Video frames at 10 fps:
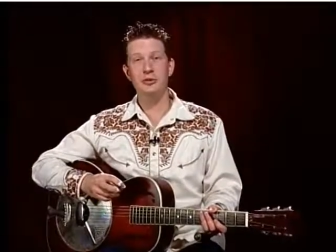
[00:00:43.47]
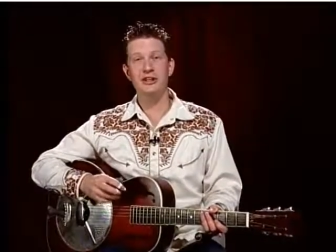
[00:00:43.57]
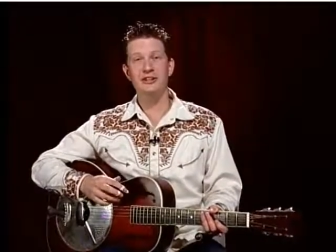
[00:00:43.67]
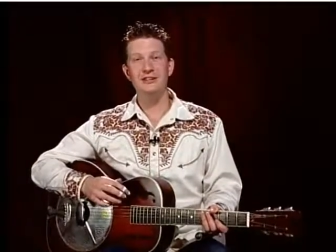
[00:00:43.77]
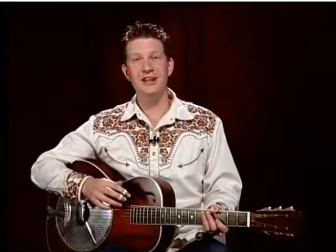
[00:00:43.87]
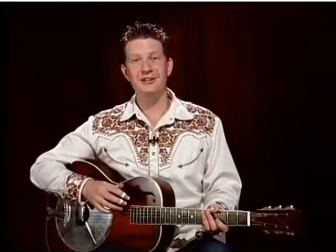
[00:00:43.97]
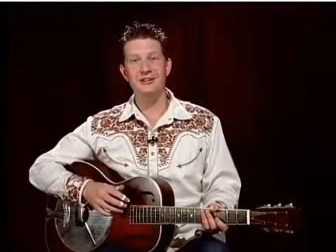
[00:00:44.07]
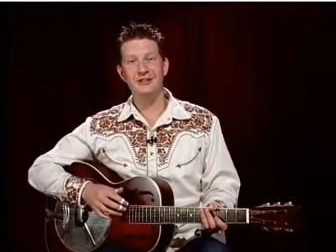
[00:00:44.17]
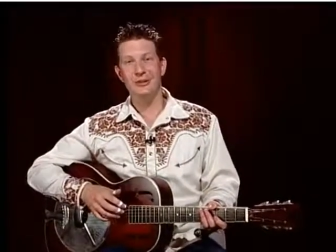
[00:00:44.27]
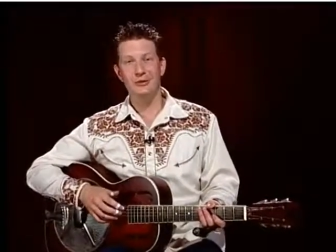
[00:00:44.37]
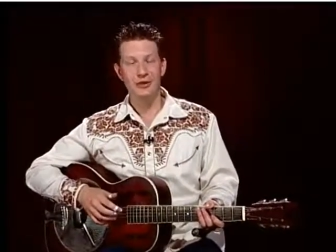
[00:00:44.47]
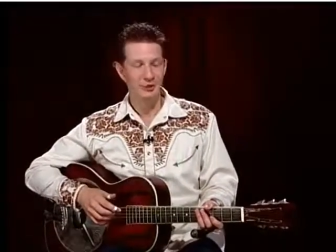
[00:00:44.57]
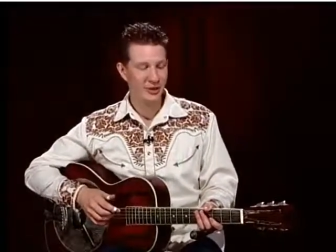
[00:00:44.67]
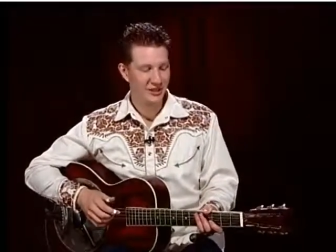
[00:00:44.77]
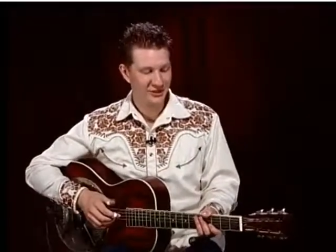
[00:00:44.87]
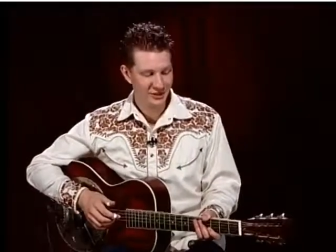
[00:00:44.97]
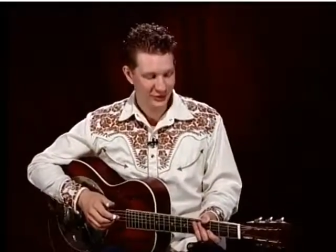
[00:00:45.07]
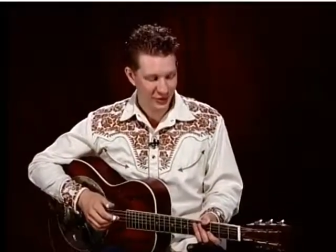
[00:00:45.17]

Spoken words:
pretty intense and pretty amazing.